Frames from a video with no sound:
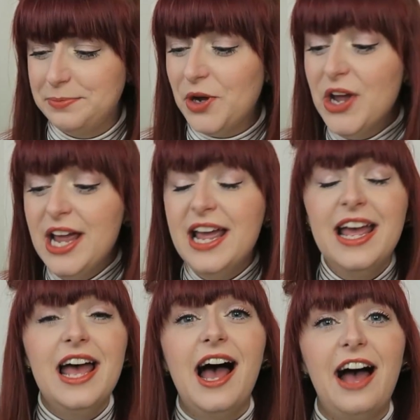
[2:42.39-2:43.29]
But
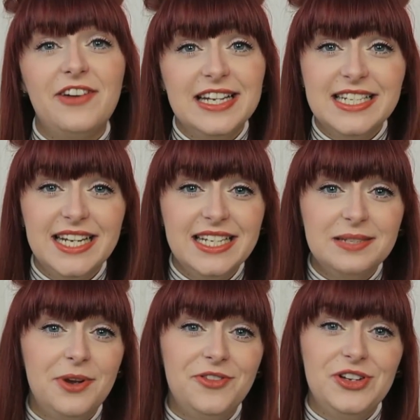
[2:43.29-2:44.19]
I've added it
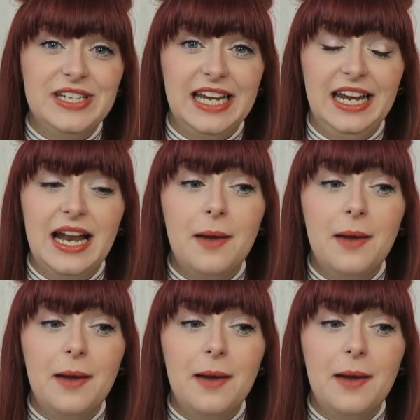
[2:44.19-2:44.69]
into my routine.